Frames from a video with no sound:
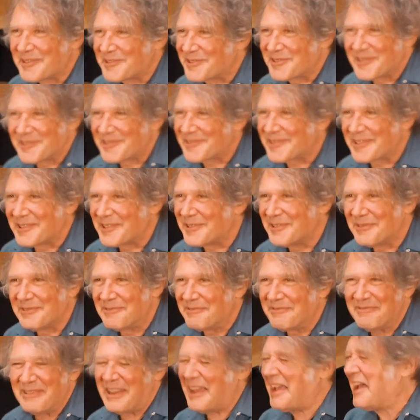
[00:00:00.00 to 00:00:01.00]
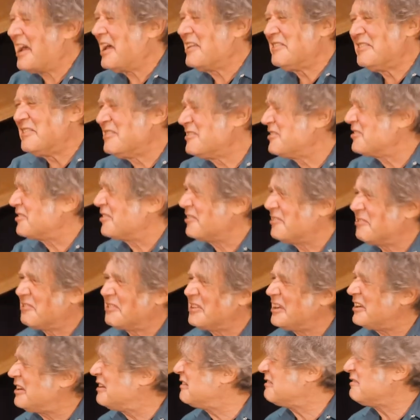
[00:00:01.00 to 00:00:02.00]
that just said, "Yeah, digital,
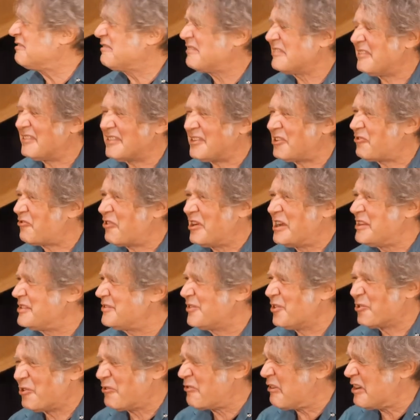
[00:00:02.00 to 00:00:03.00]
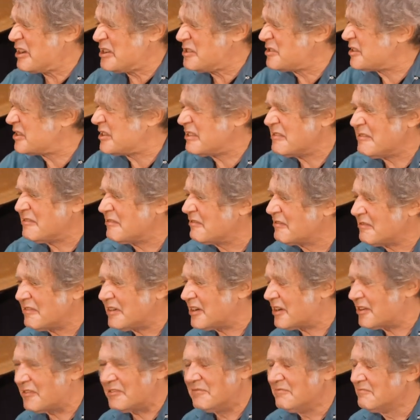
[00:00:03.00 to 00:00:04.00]
oh, yeah, so create. They're crazy.
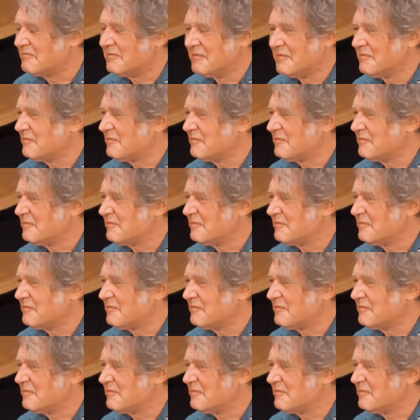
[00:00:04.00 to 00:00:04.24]
You know,